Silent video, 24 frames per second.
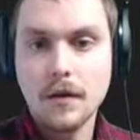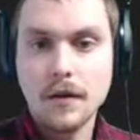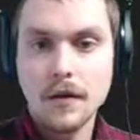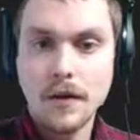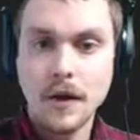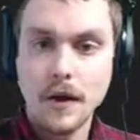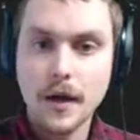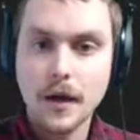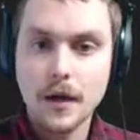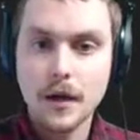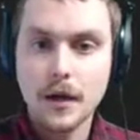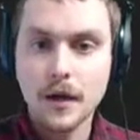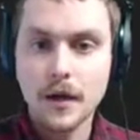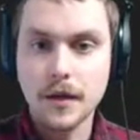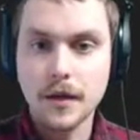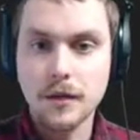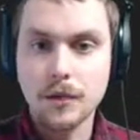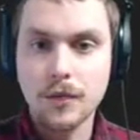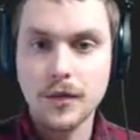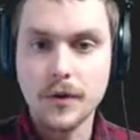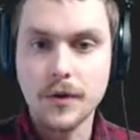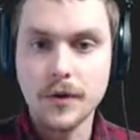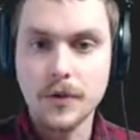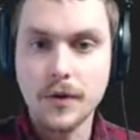add a
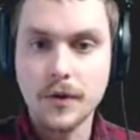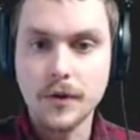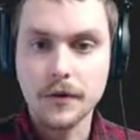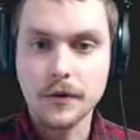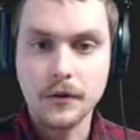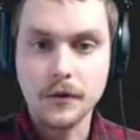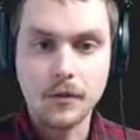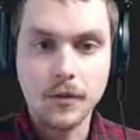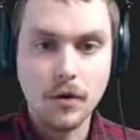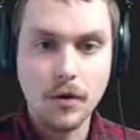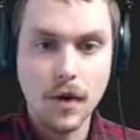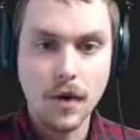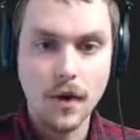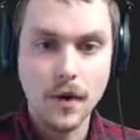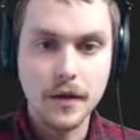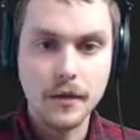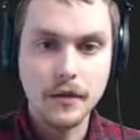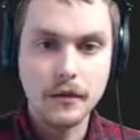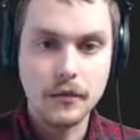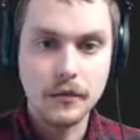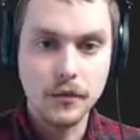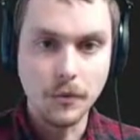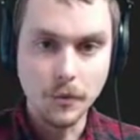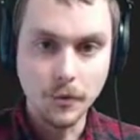redirect URI
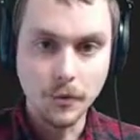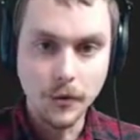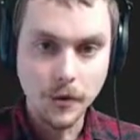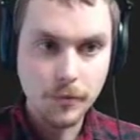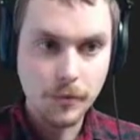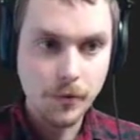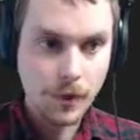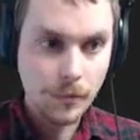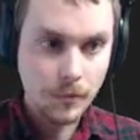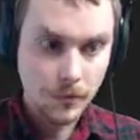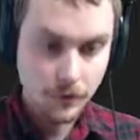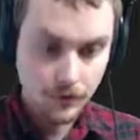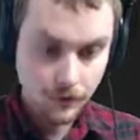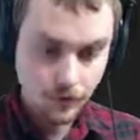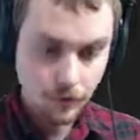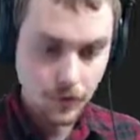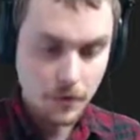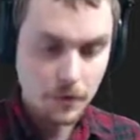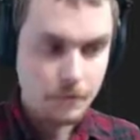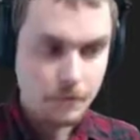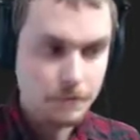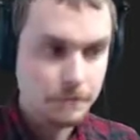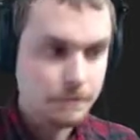to the parameters as well.